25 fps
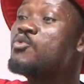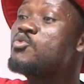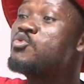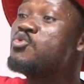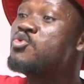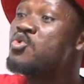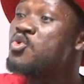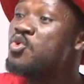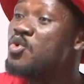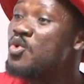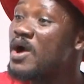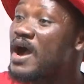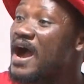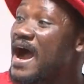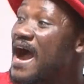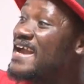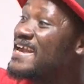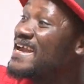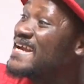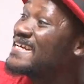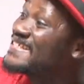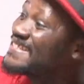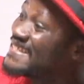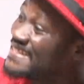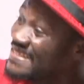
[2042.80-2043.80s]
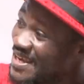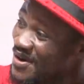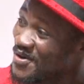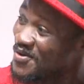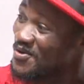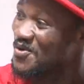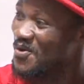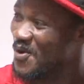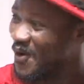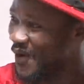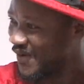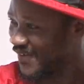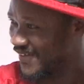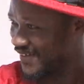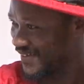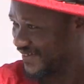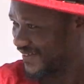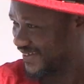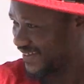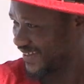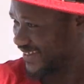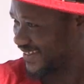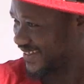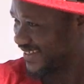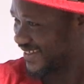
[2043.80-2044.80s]
wu a ye si wu o
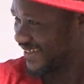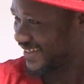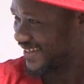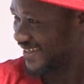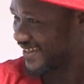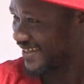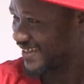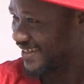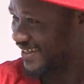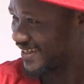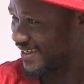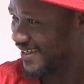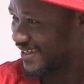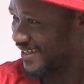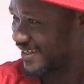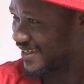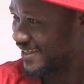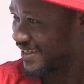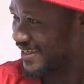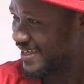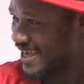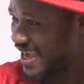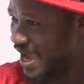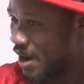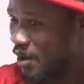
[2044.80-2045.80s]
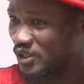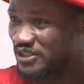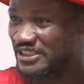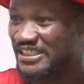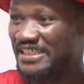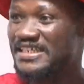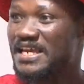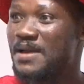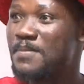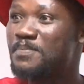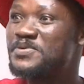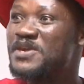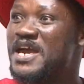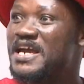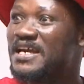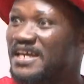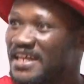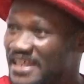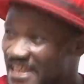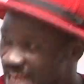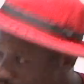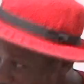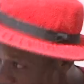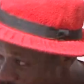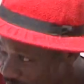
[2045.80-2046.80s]
e wo se ye bi
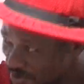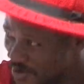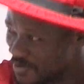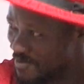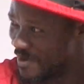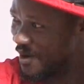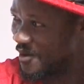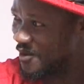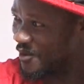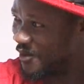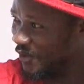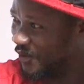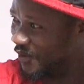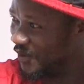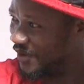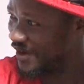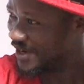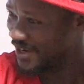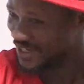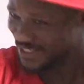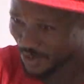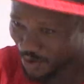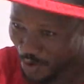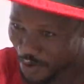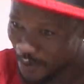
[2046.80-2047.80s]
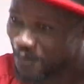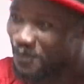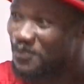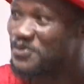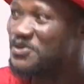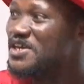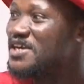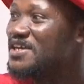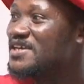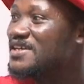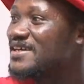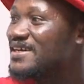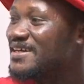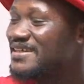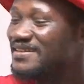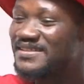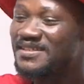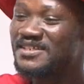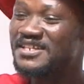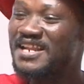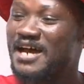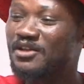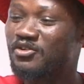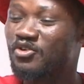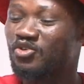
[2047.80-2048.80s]
grave no ma wo na wo pie
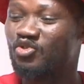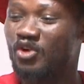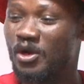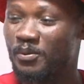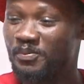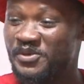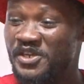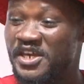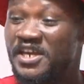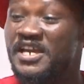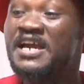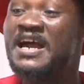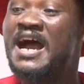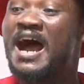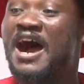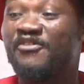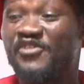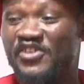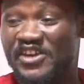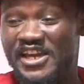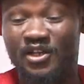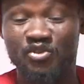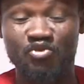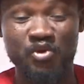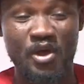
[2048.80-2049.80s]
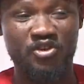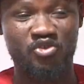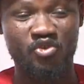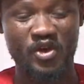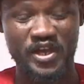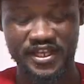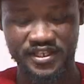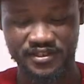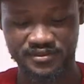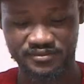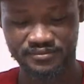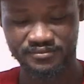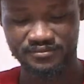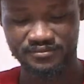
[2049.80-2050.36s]
ti Lazarus wo pie afi ye nto so we